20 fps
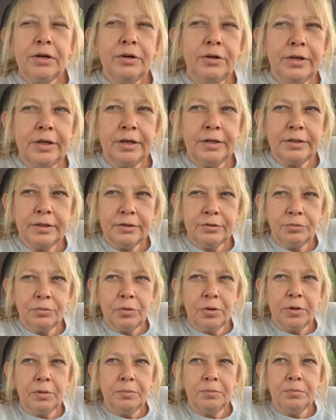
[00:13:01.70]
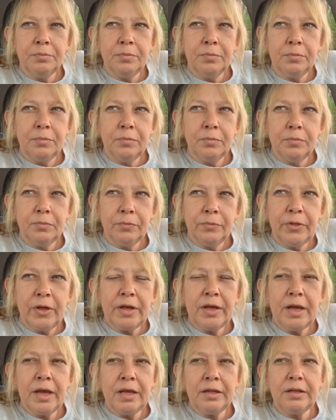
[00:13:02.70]
look at this way.
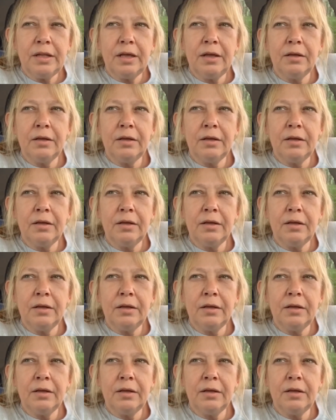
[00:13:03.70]
They had